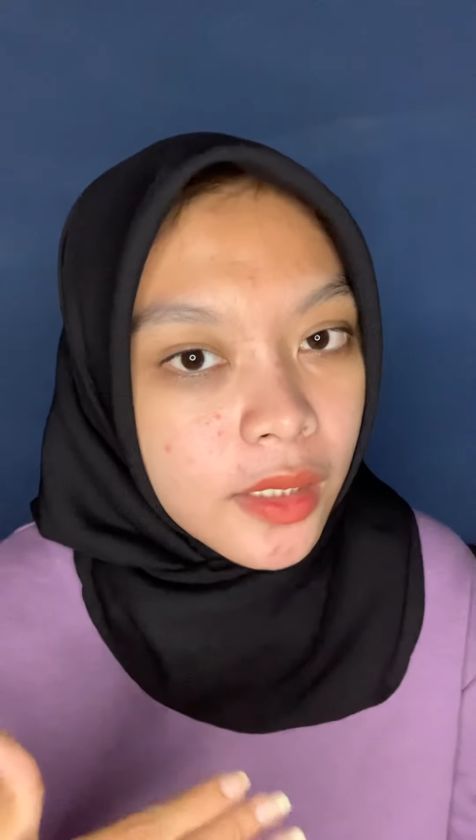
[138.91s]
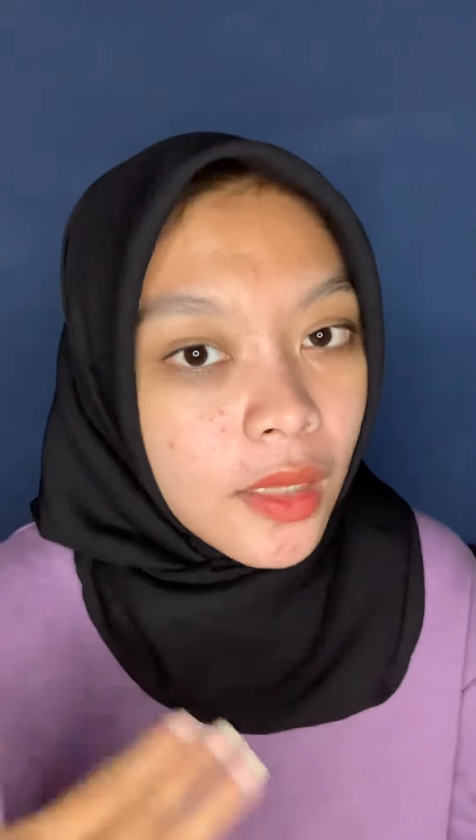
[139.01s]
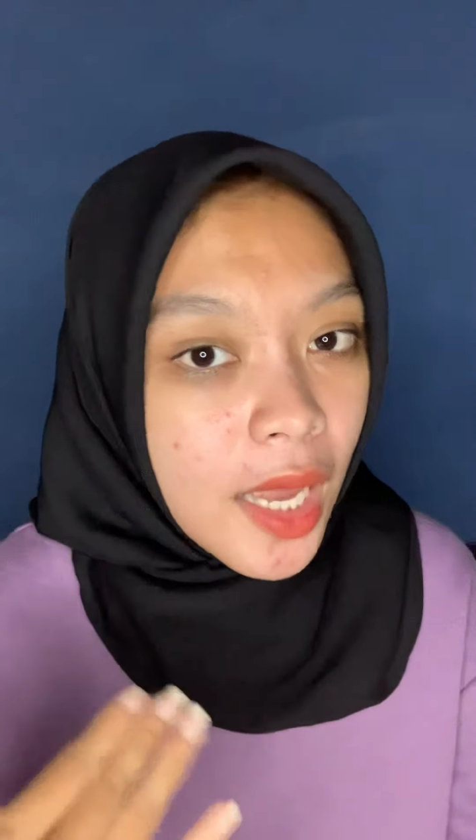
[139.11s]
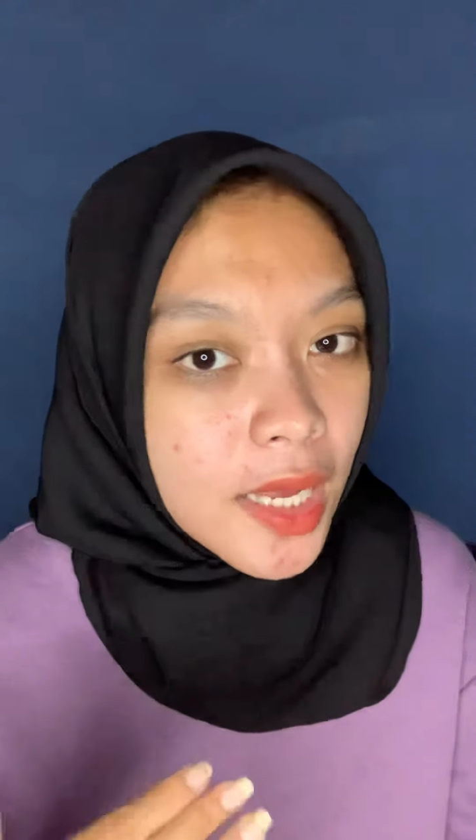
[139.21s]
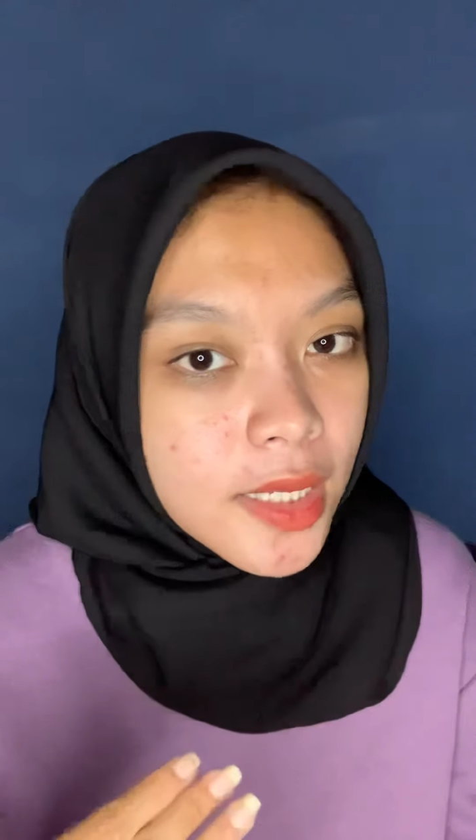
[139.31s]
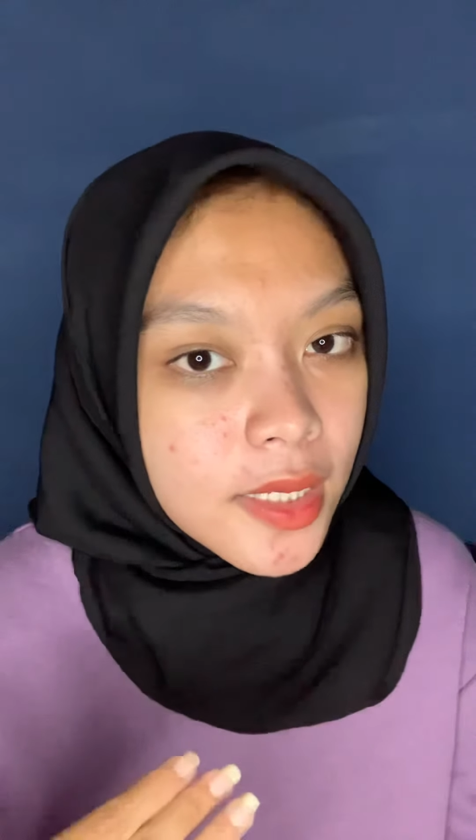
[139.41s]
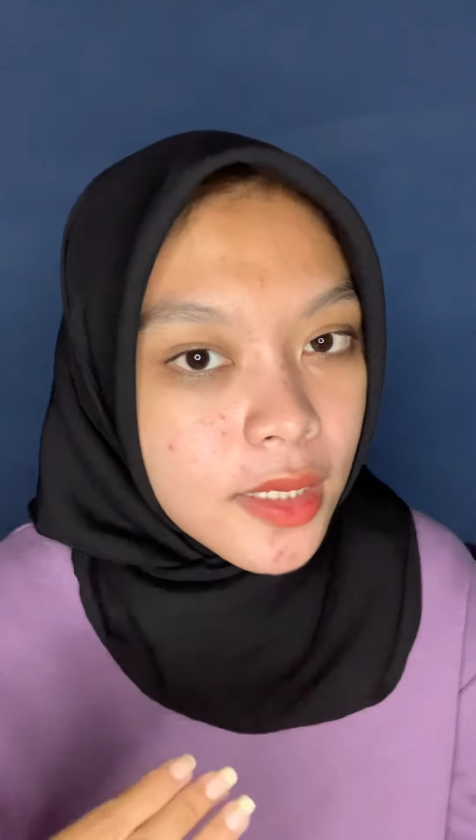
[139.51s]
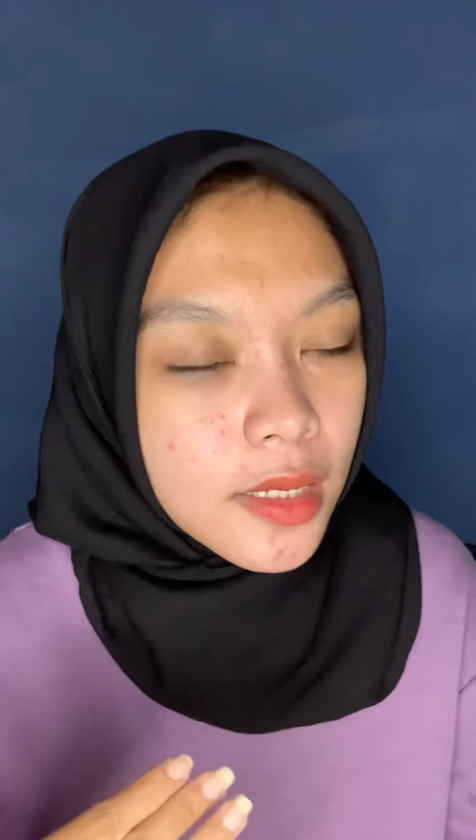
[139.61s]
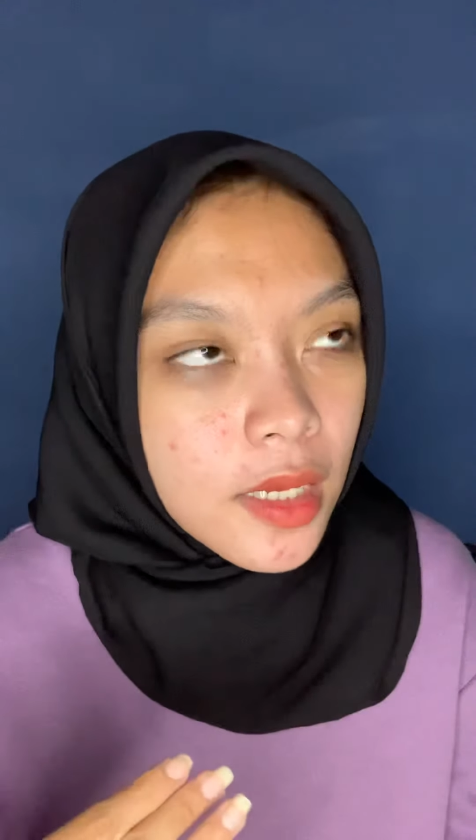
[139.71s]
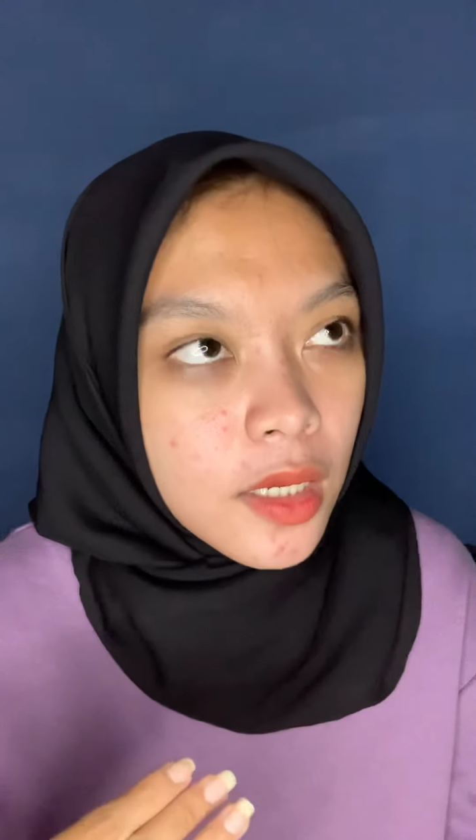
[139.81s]

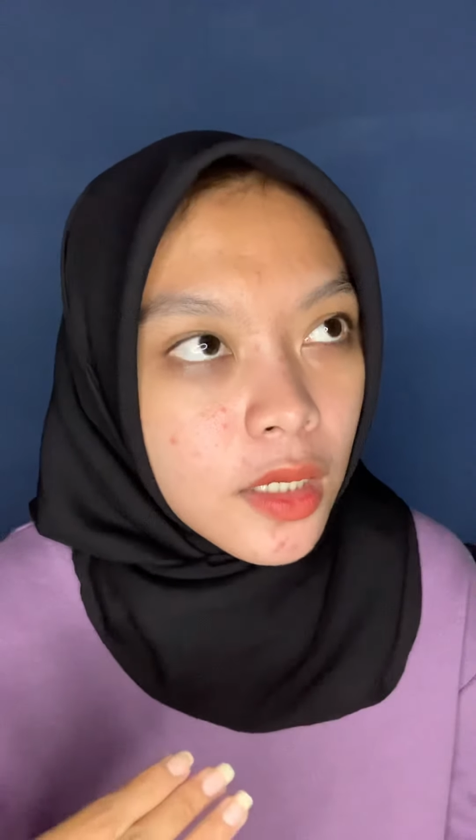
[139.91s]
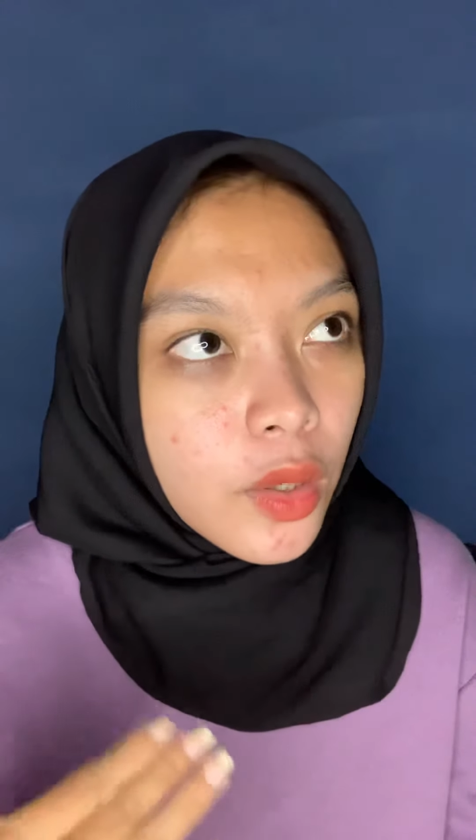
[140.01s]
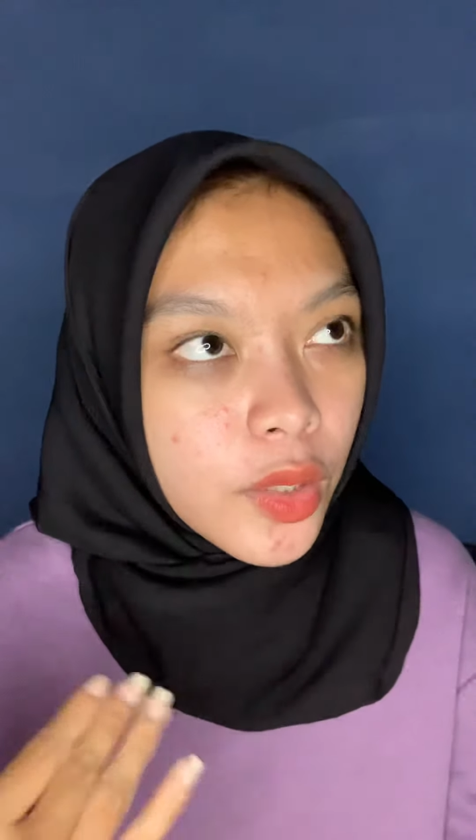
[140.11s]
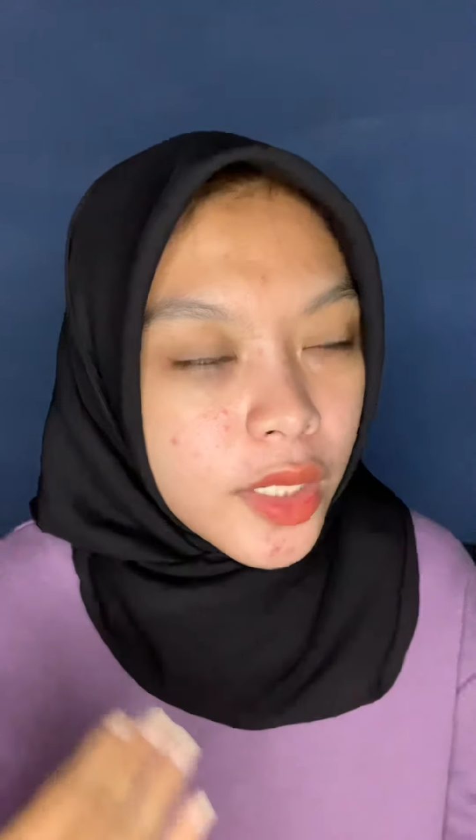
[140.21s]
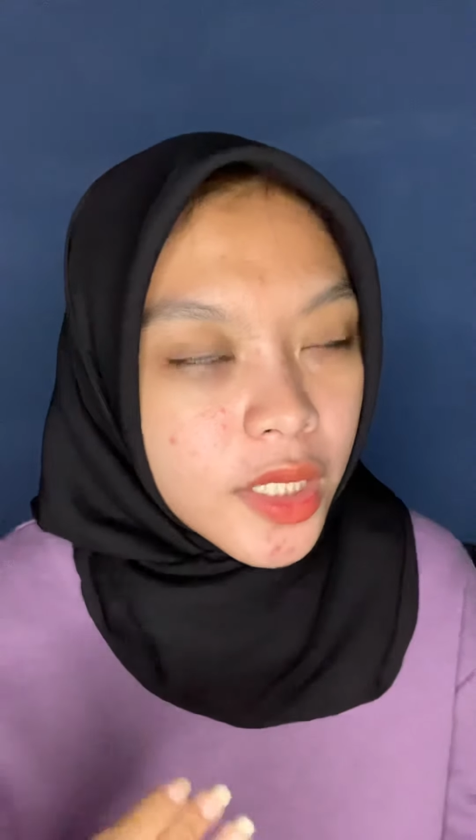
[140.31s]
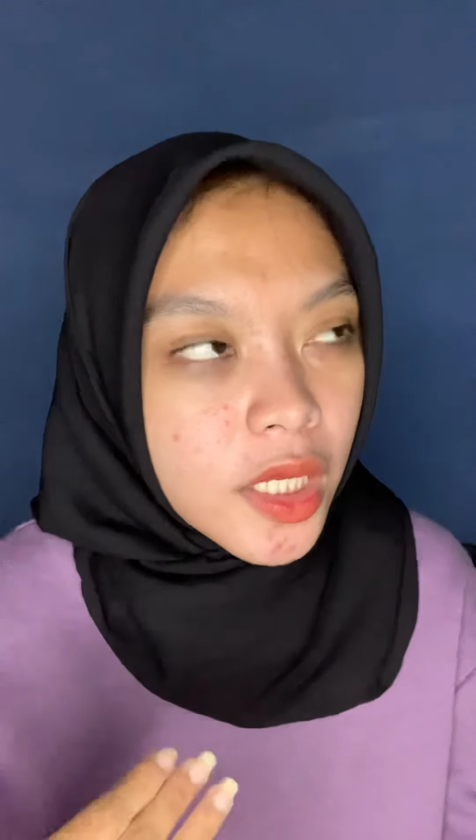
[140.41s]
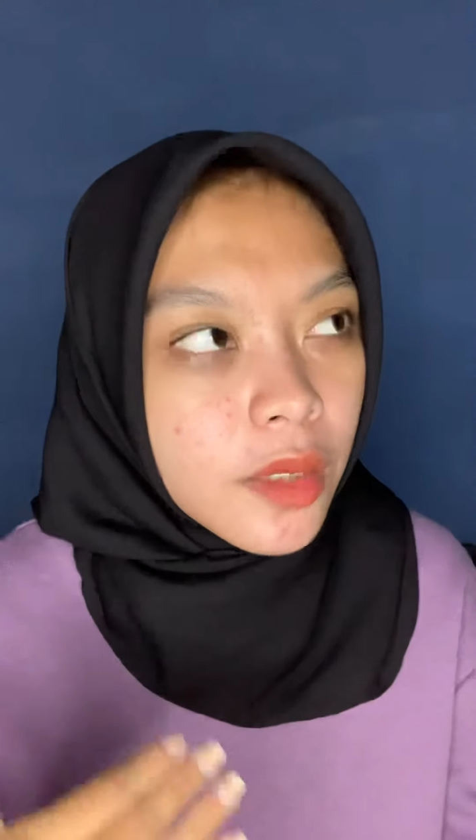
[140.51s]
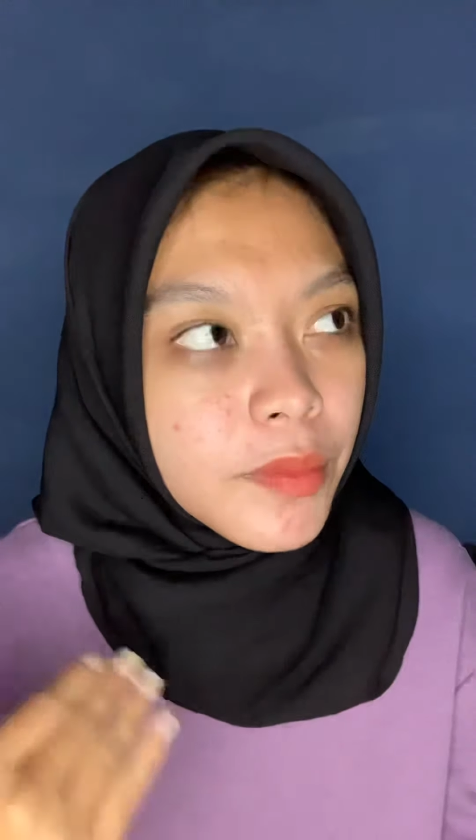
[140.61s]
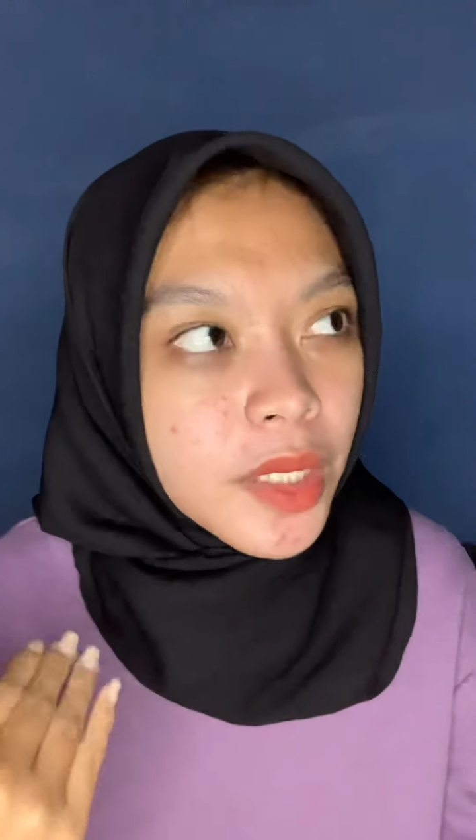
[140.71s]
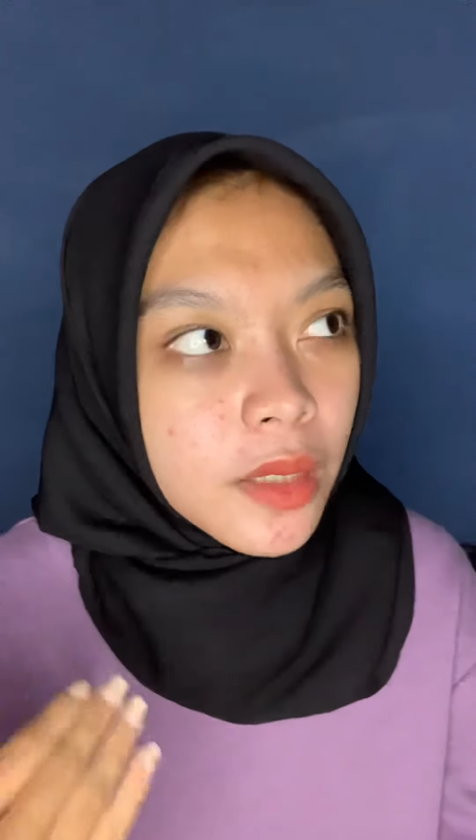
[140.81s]
last condition,